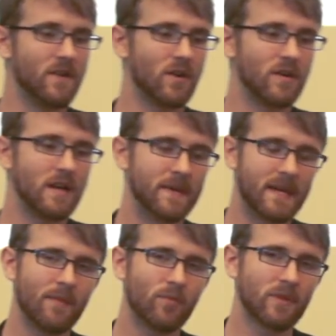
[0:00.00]
It
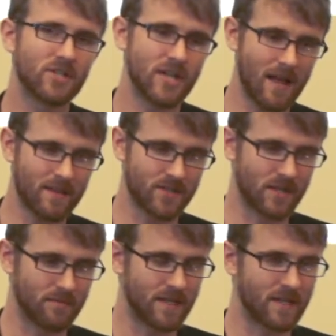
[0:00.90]
became really
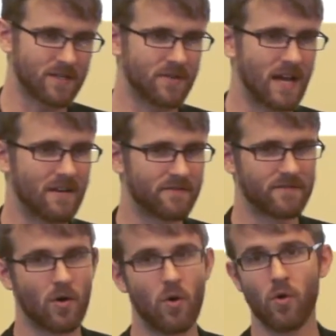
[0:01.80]
challenging because you'd have
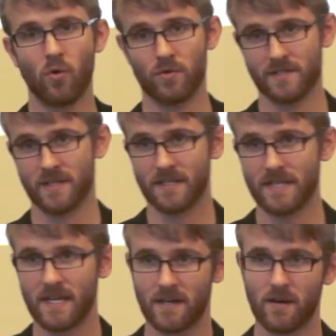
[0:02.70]
holes in the
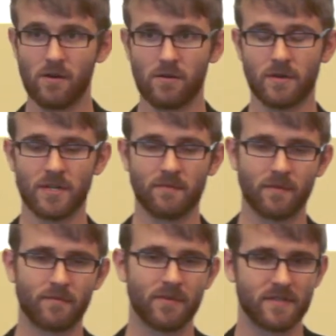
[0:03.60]
data. Oh, it jumped
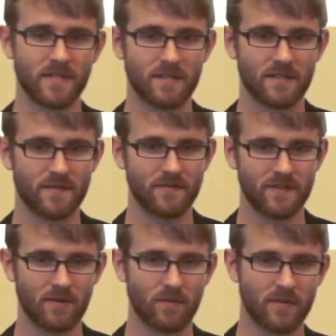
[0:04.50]
from 13 to
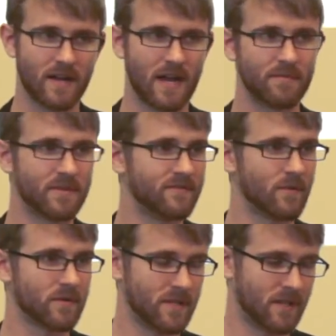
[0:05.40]
15. Whatever happened to
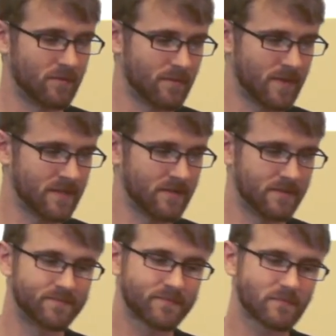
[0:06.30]
14? What am I doing?
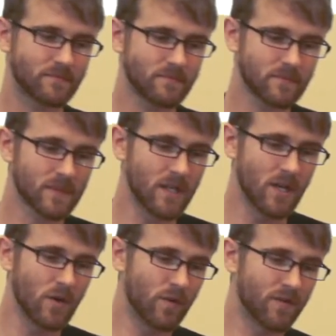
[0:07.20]

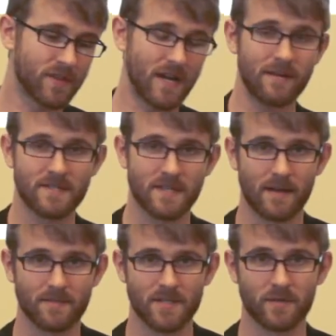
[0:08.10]
With
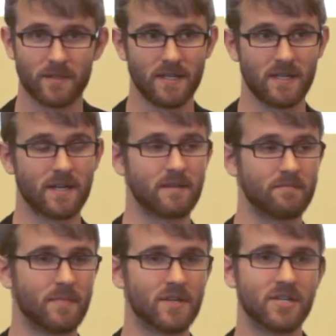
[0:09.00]
timestamps, it's really
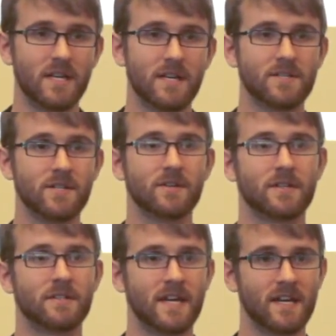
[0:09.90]
much easier
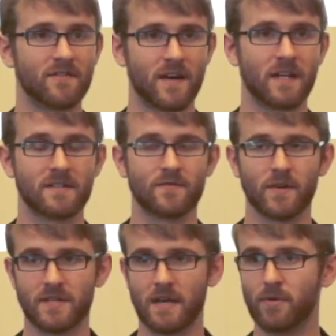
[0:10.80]
to take events. For
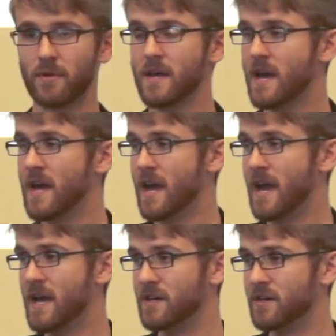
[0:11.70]
example,
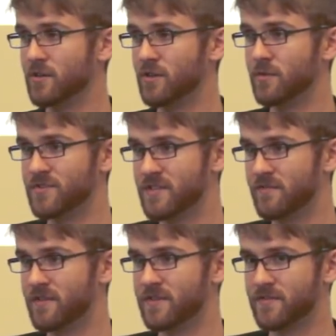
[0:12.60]
hey, you
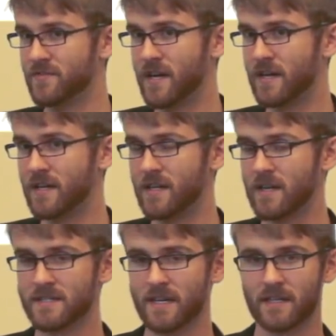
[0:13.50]
received this event, and then
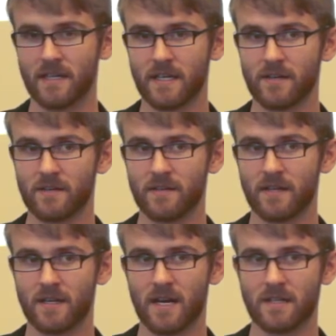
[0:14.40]
a second later,
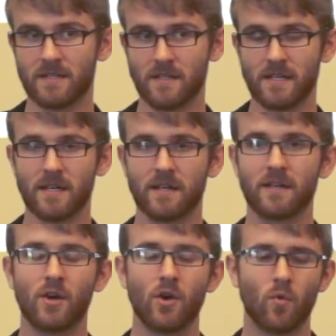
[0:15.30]
it got deleted.
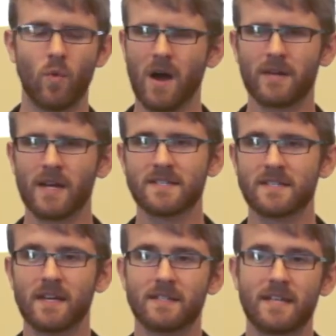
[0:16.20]
Why would I
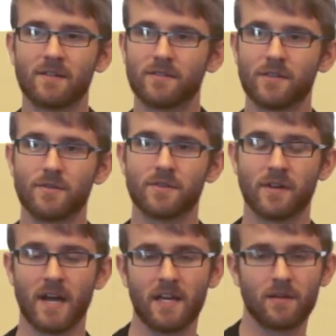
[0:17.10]
send down to the user,
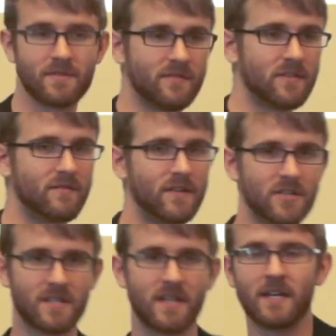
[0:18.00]
hey, you received an event,
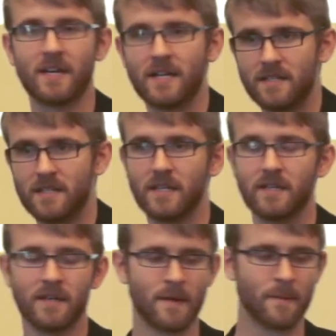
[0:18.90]
just kidding, you're going to delete it?
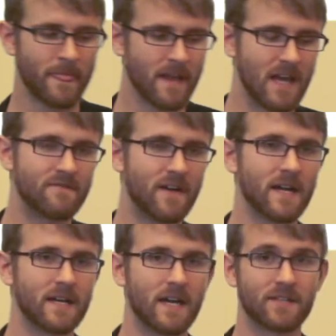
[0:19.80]
If
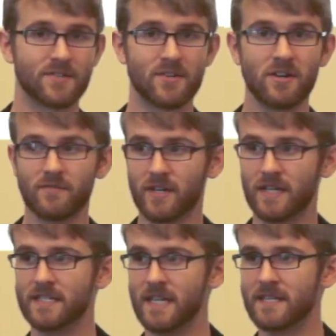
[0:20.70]
I, at the server,
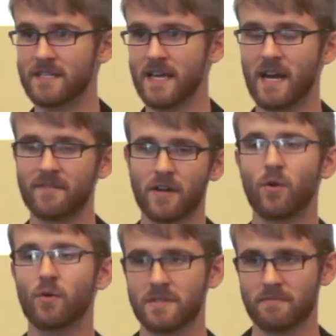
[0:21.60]
condense that, I've got
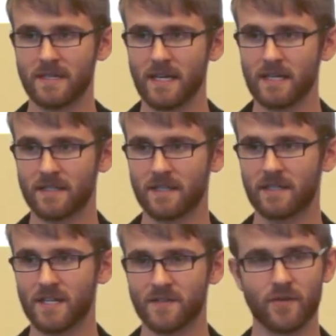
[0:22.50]
holes in my data, and the
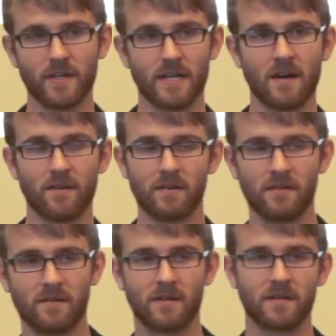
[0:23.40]
client's freaking out.
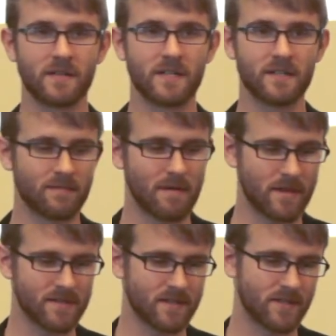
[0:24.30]
Oh, I didn't get my
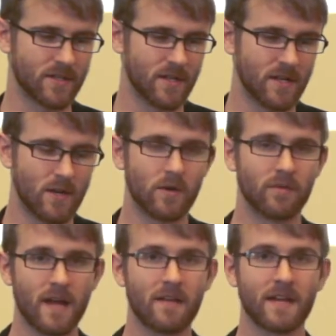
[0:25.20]
message. When in
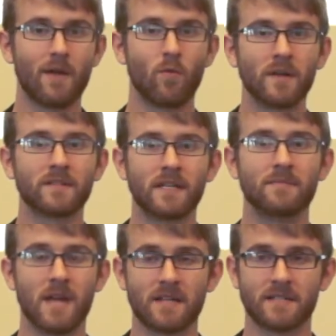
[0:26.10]
reality, I wanted him
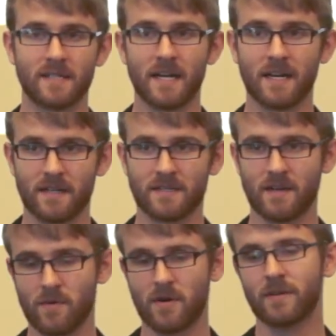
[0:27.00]
not to get it, because I
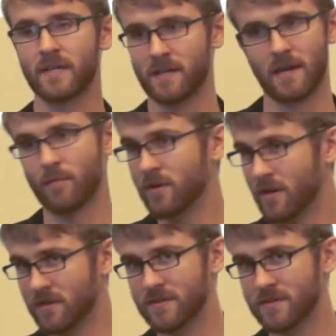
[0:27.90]
want him or her.